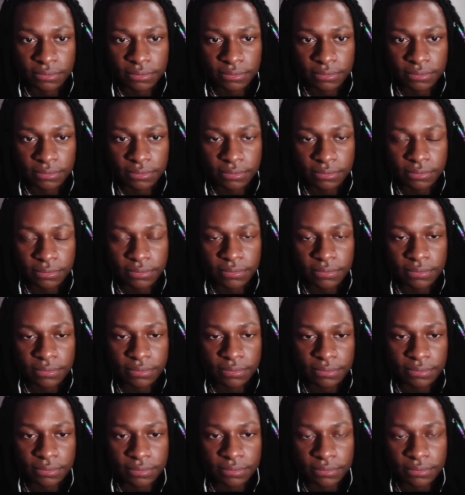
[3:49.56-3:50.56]

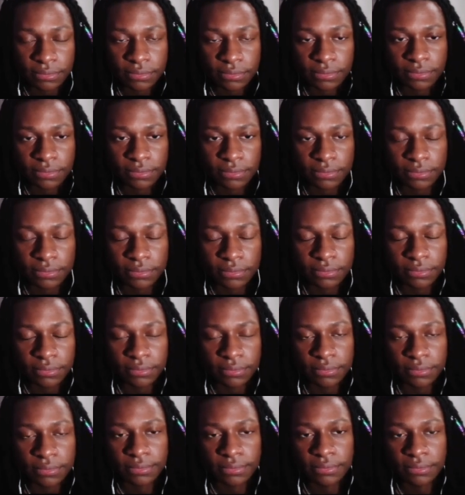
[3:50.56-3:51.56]

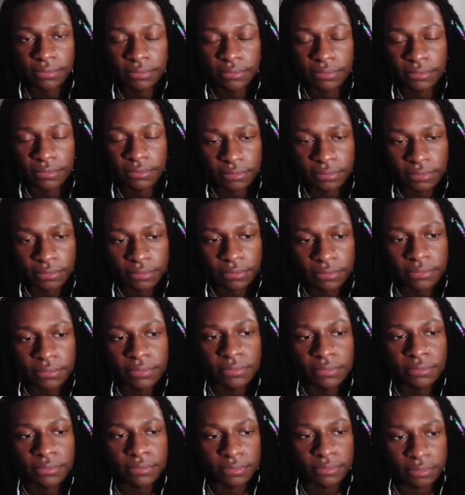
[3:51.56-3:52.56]

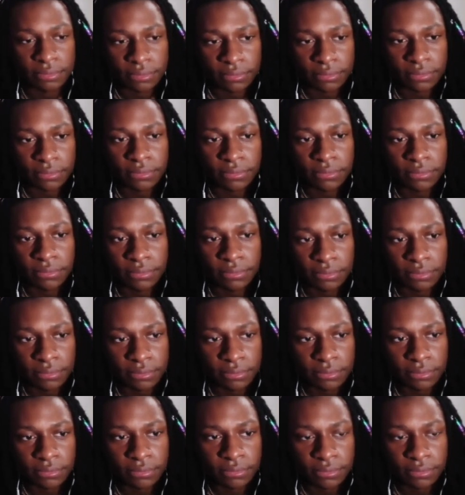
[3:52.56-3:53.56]

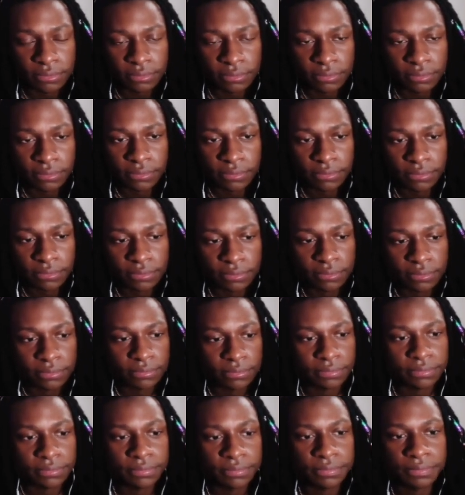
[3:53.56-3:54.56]

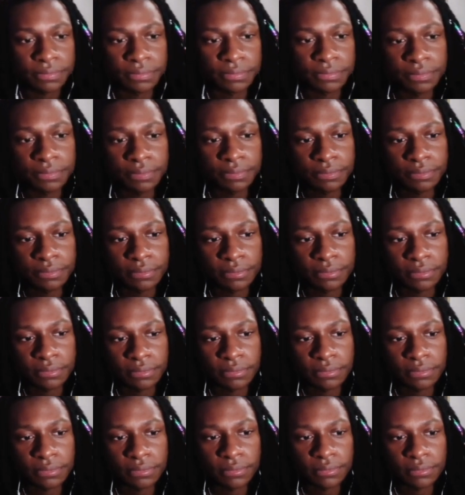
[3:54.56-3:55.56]

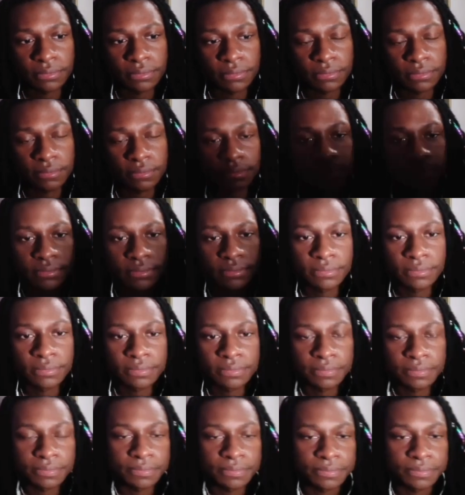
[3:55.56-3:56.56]

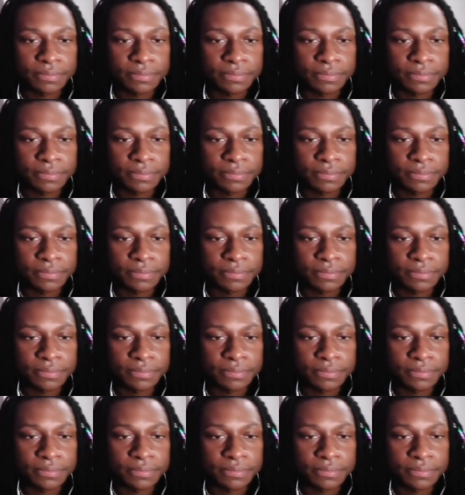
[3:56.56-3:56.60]
This person isn't speaking.